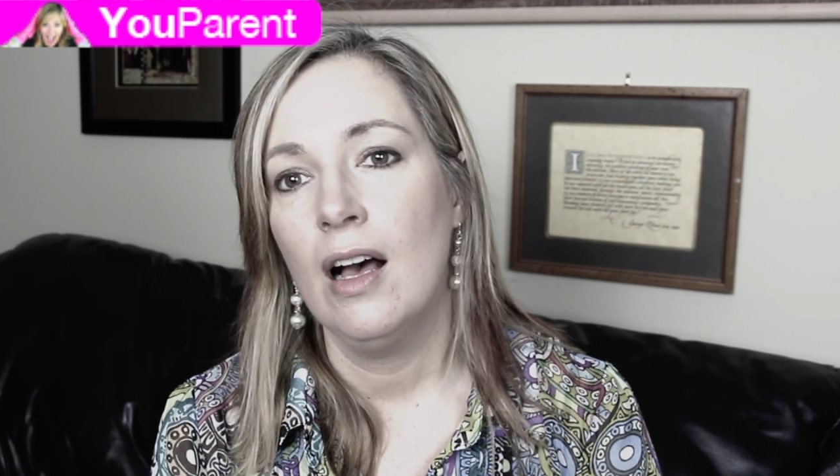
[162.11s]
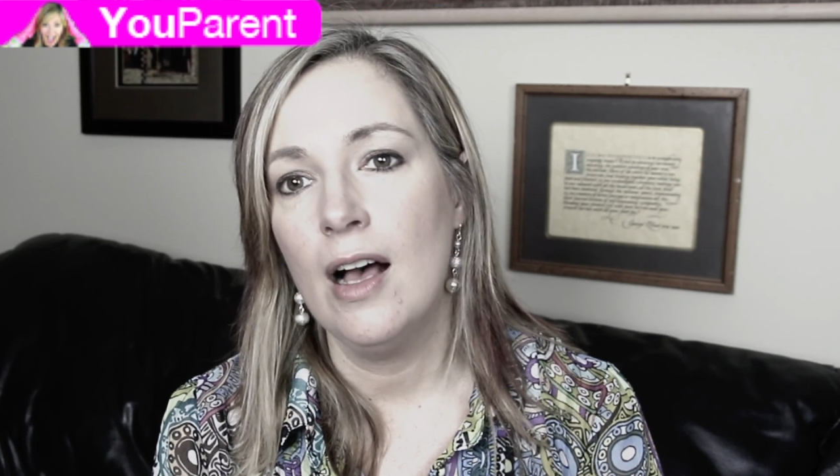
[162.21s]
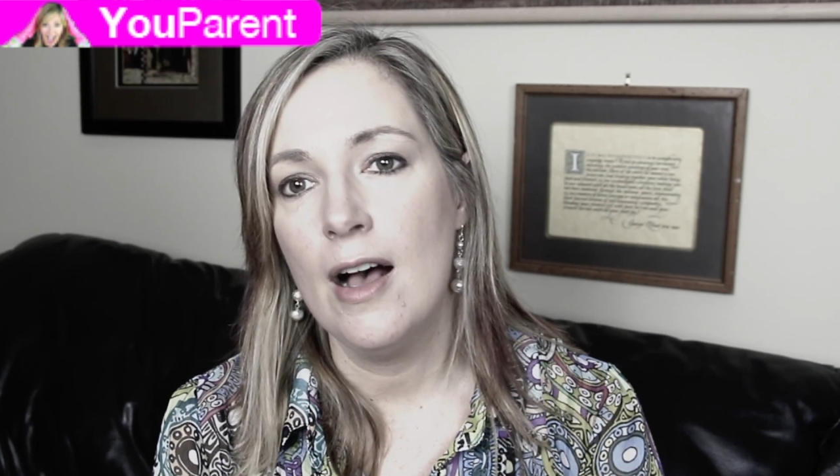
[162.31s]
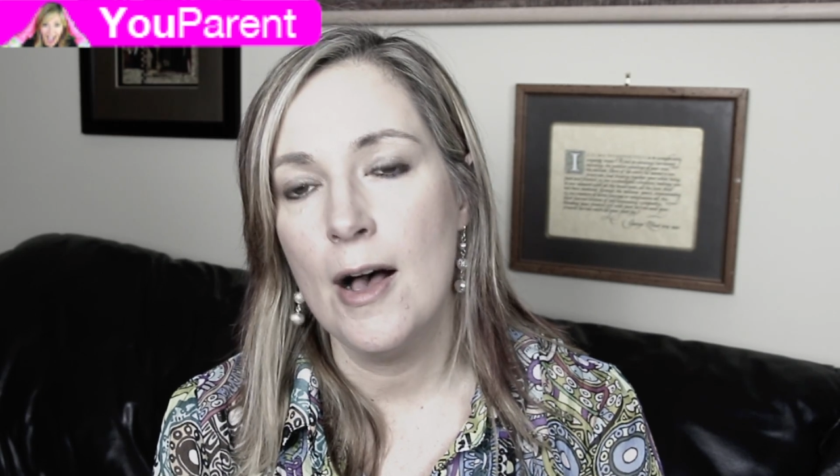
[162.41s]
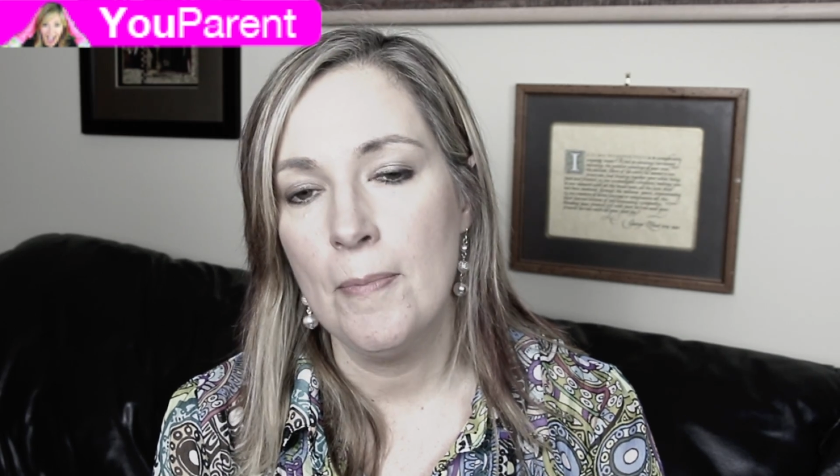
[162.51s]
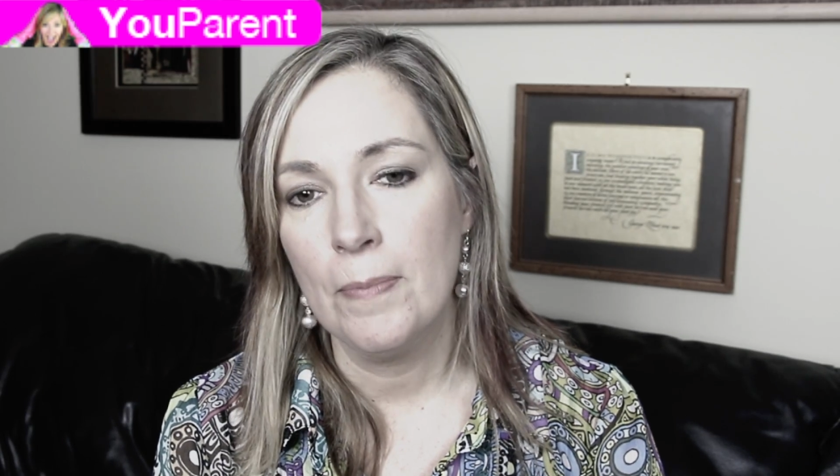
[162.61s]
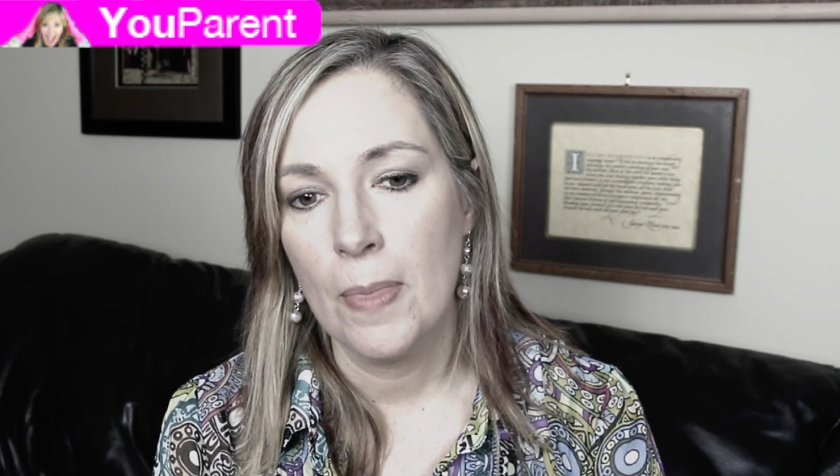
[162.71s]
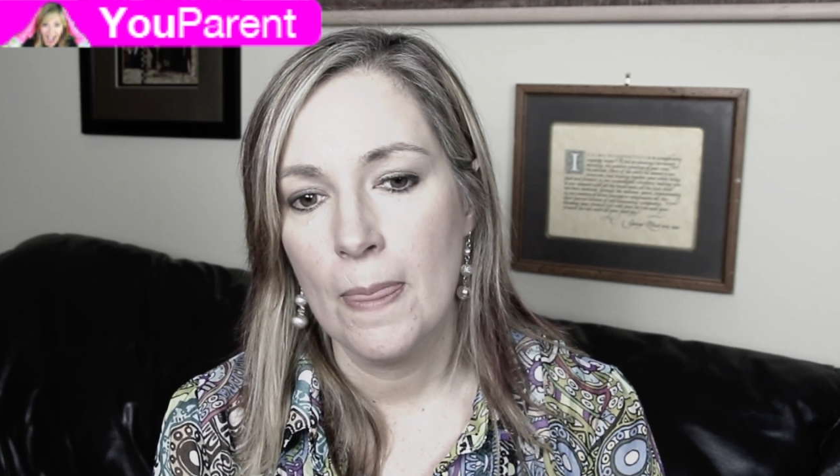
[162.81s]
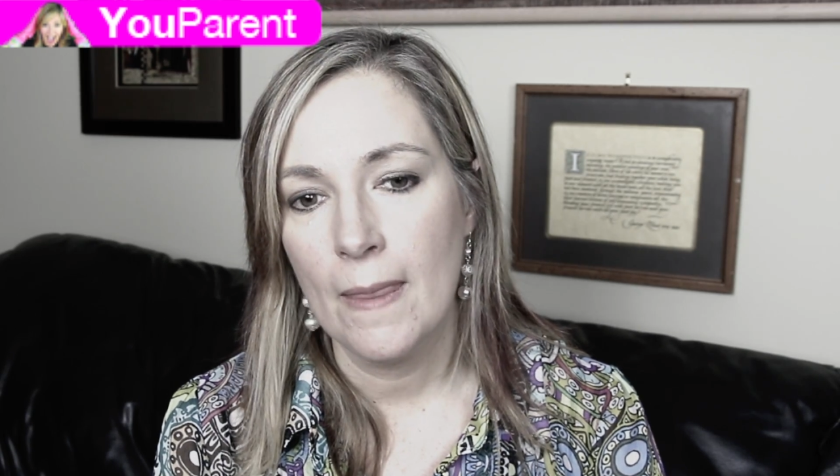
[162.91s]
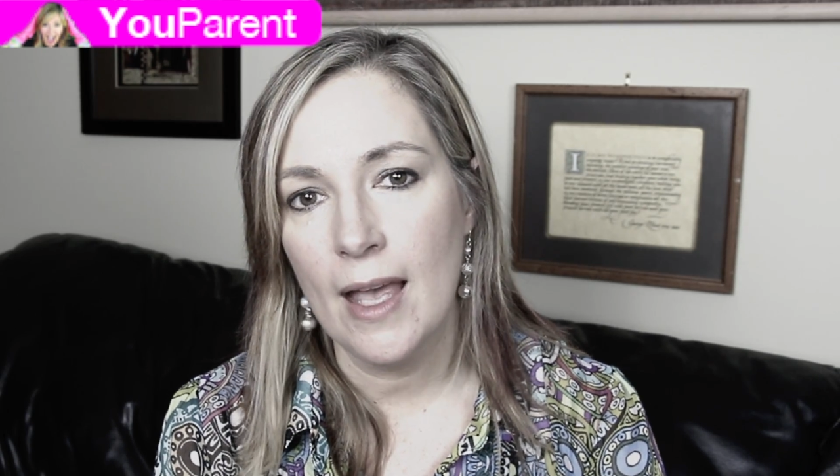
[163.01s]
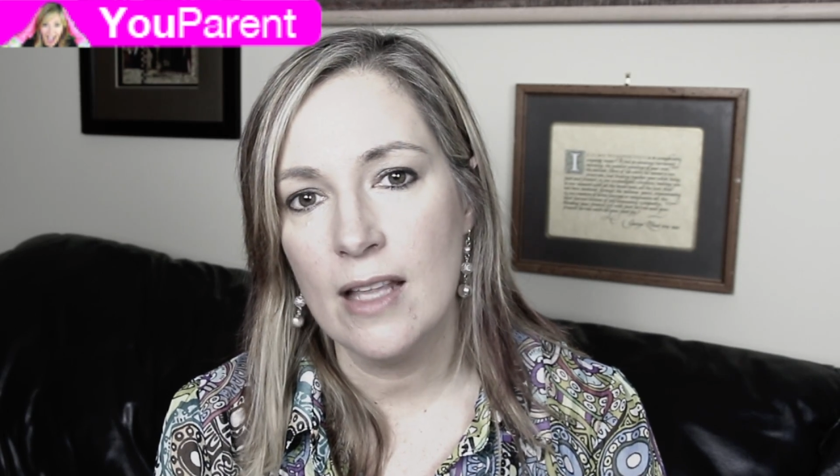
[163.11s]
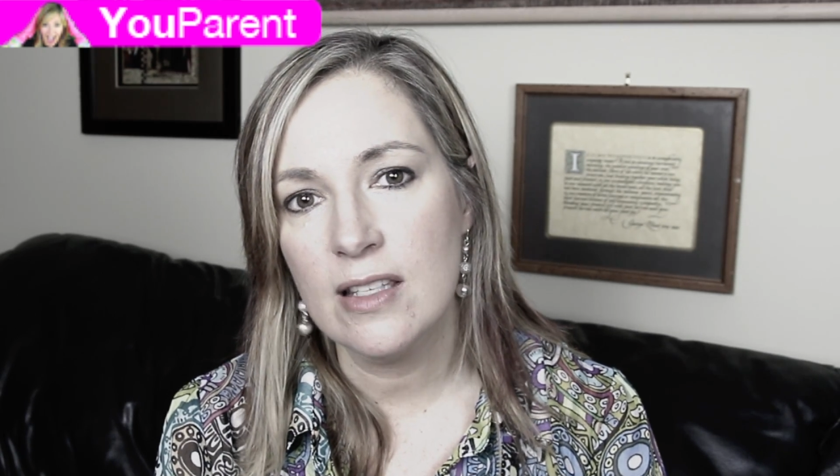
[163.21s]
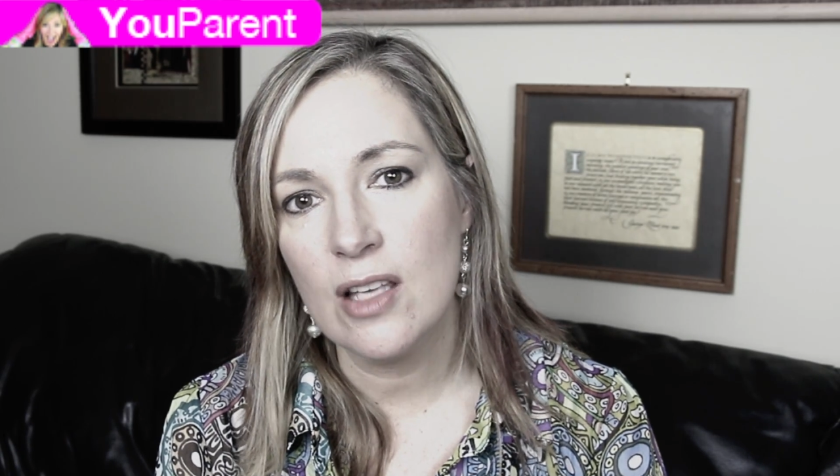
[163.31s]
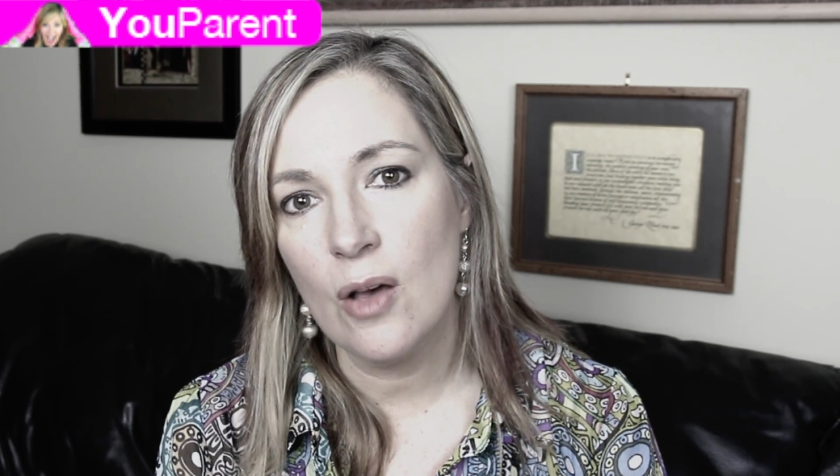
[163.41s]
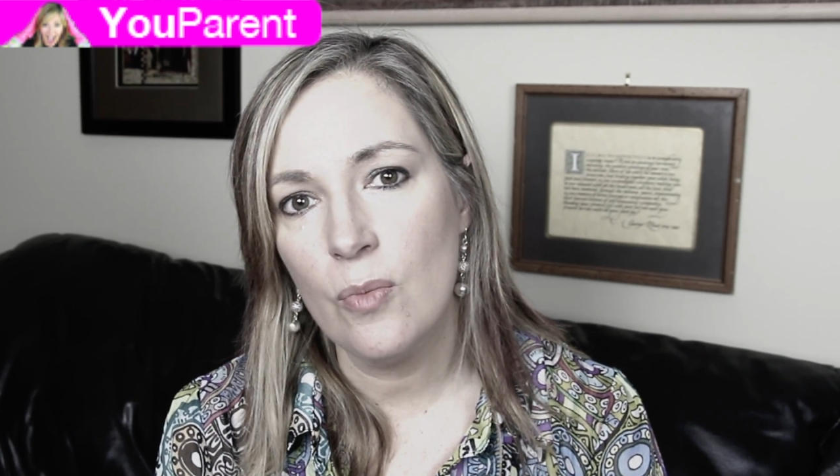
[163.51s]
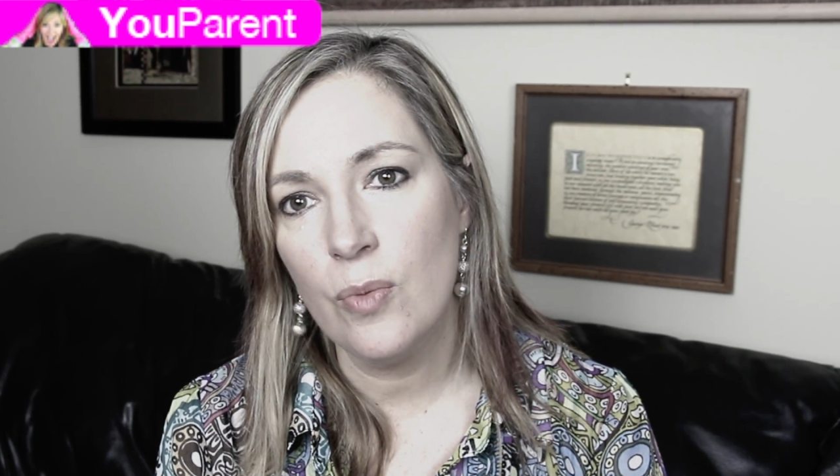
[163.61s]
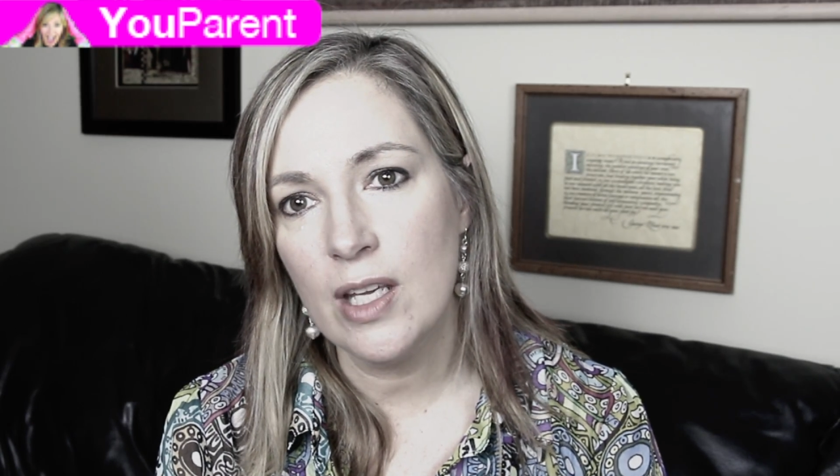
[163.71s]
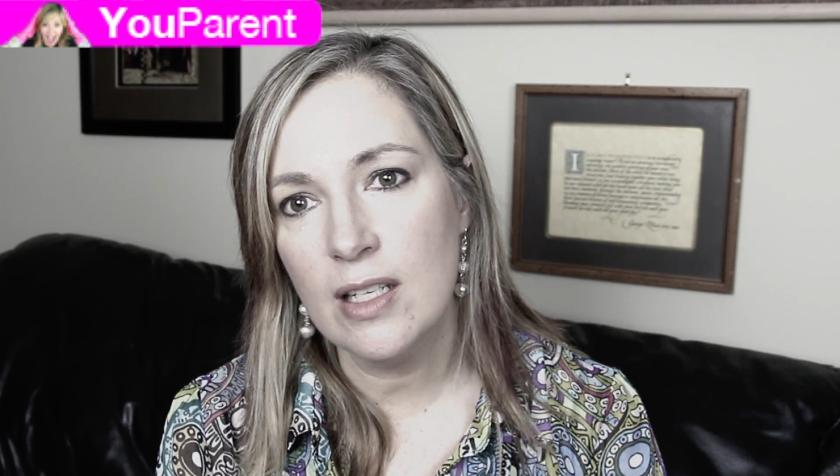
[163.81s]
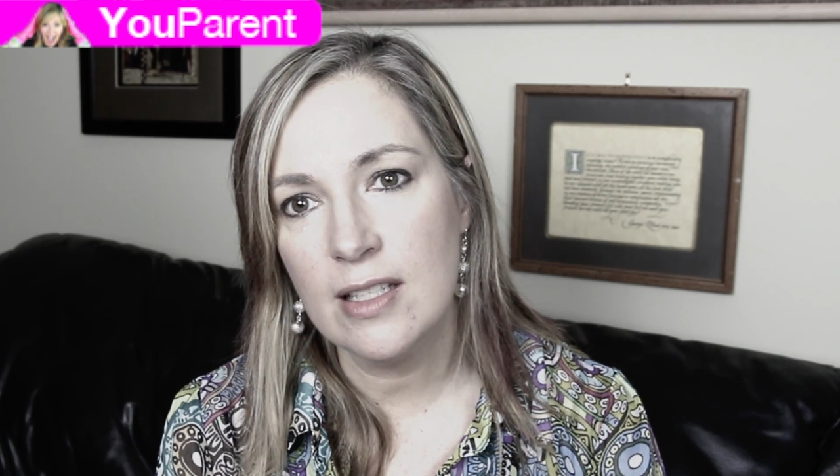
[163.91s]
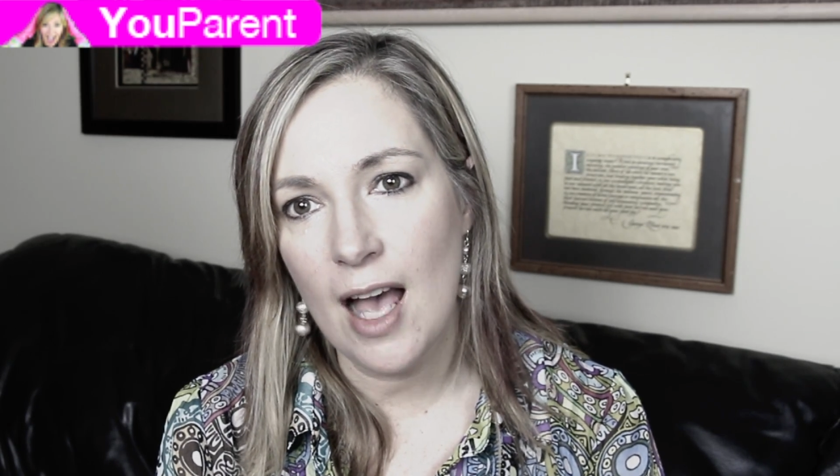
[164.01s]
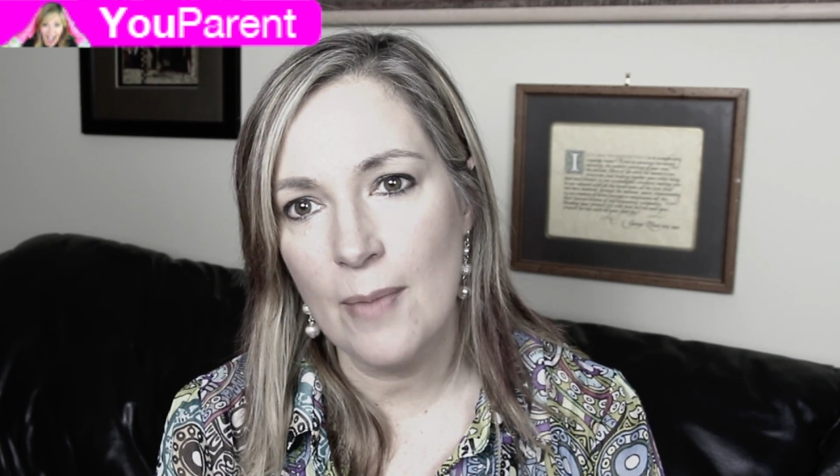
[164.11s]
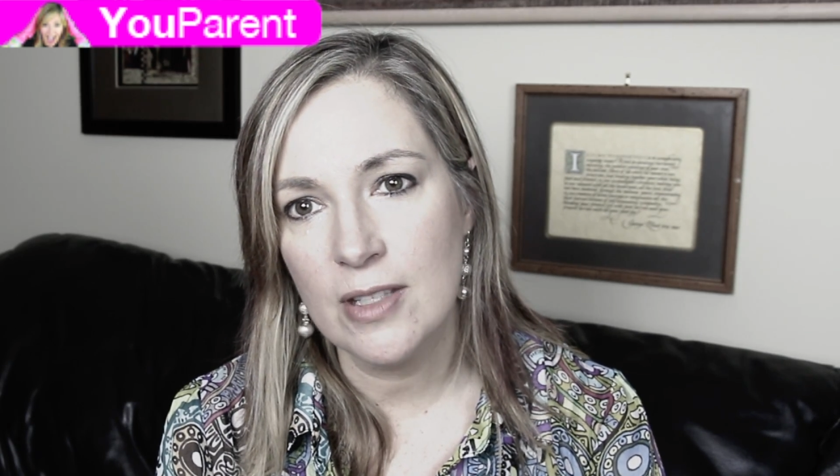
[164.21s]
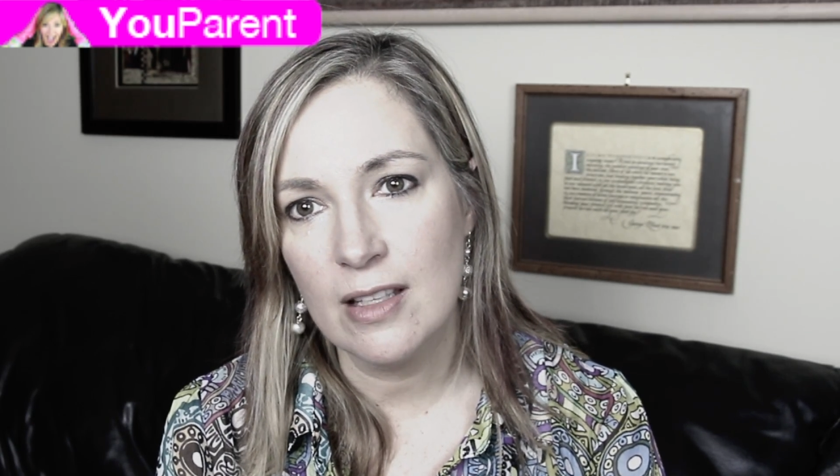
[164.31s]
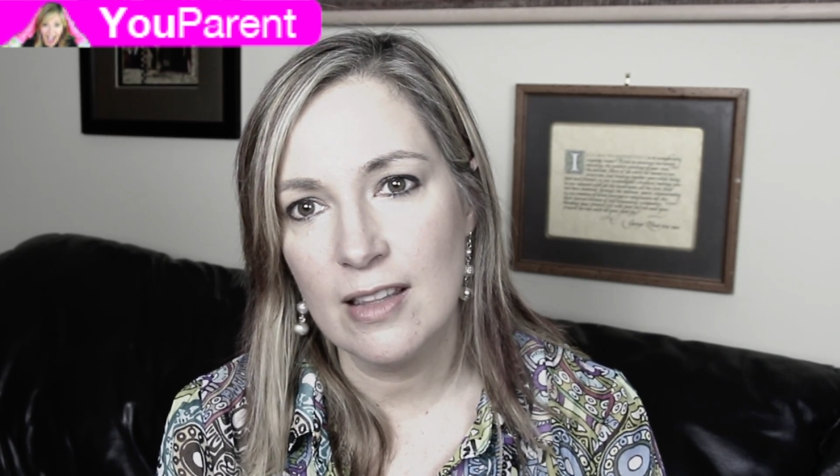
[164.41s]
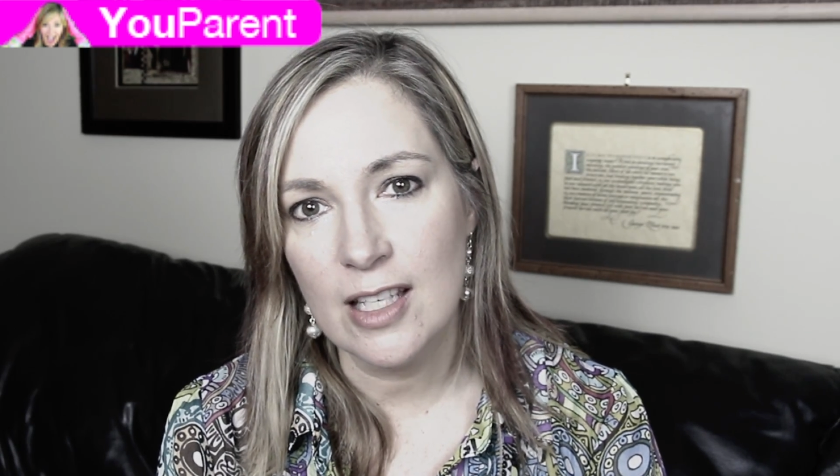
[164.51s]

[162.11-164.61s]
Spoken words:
And so we adopted